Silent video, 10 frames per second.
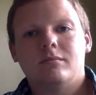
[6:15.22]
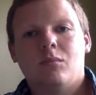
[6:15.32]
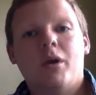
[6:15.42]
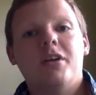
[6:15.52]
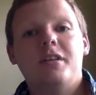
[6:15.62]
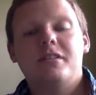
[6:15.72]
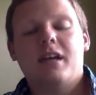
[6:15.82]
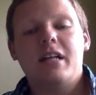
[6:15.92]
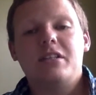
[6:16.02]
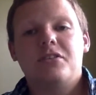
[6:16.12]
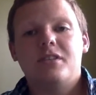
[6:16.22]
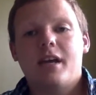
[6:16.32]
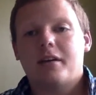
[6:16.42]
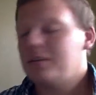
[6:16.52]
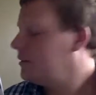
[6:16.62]
Where do these lines
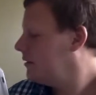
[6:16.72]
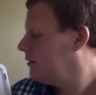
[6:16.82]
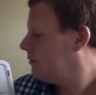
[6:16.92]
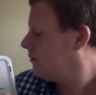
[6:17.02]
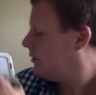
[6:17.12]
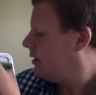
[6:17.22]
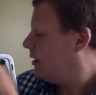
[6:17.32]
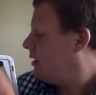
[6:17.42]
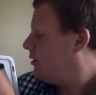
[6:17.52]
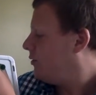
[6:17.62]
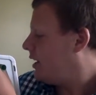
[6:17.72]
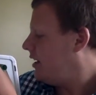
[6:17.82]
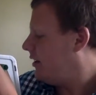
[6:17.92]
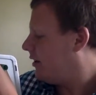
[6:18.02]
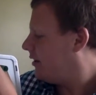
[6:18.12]
intersect? Right
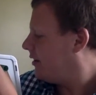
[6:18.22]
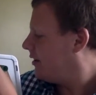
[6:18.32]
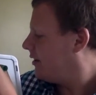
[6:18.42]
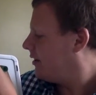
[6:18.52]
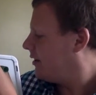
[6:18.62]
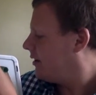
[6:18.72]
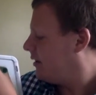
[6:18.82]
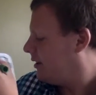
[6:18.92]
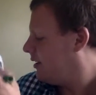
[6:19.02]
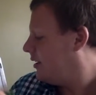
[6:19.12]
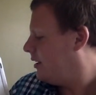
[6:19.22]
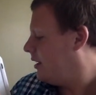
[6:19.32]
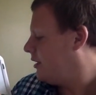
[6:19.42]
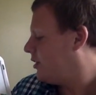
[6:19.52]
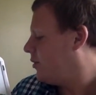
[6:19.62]
here.
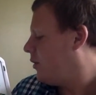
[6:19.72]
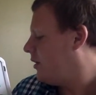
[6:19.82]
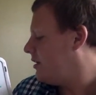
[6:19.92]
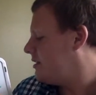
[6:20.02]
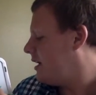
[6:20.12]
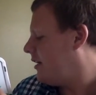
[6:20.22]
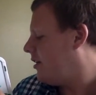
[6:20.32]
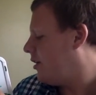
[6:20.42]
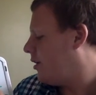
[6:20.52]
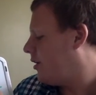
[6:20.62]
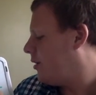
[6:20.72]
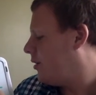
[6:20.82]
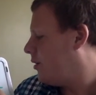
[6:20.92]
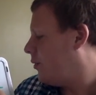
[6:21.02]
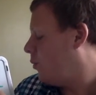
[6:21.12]
And the coordinates there are
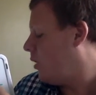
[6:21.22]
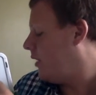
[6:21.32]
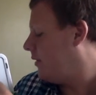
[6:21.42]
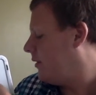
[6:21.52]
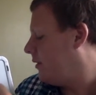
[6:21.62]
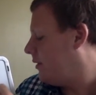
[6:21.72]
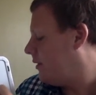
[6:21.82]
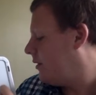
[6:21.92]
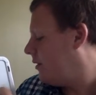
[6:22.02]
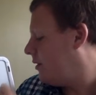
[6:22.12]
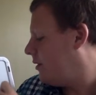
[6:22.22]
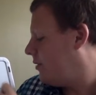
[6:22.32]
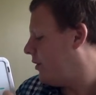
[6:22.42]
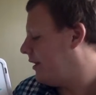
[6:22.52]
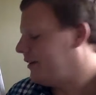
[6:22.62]
1, 3.